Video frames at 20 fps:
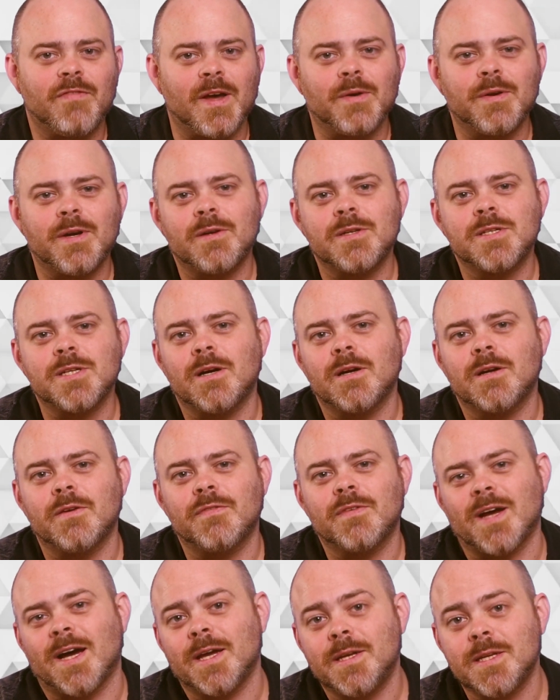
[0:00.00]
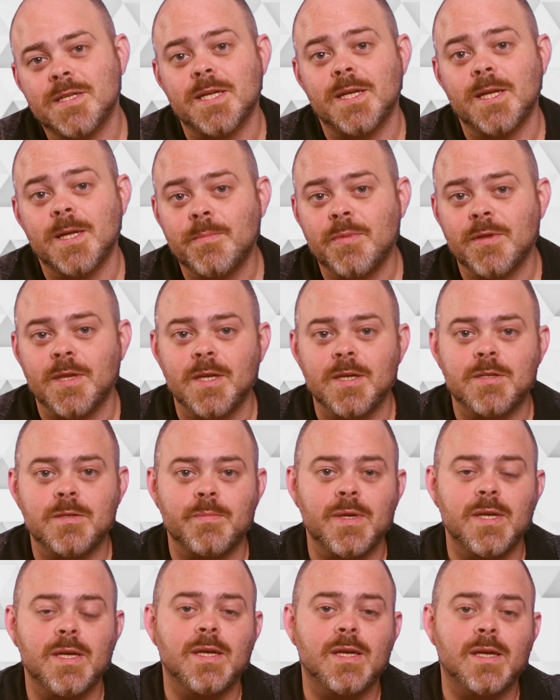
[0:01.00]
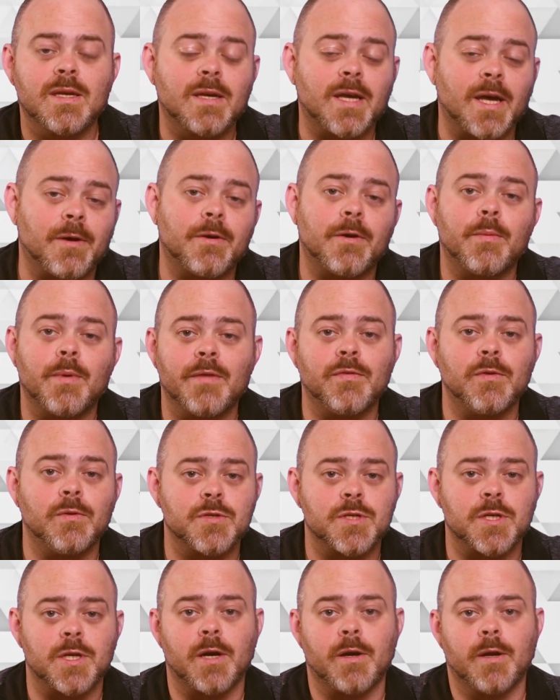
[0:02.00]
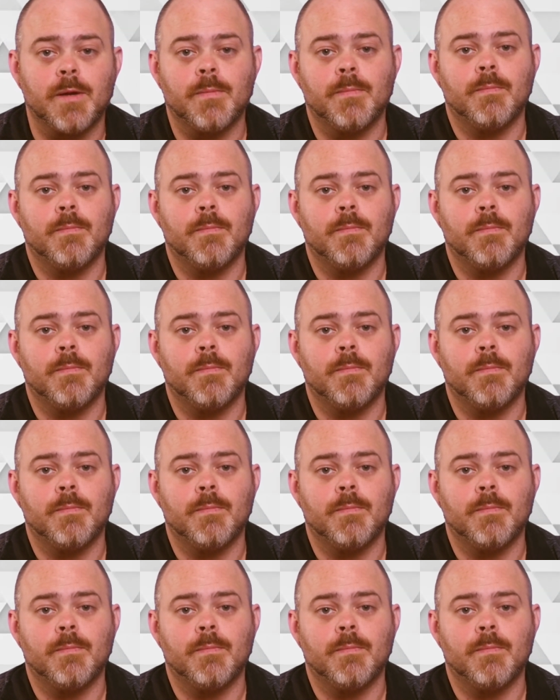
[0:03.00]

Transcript: found our talk of kindness and empathy to be counter-revolutionary.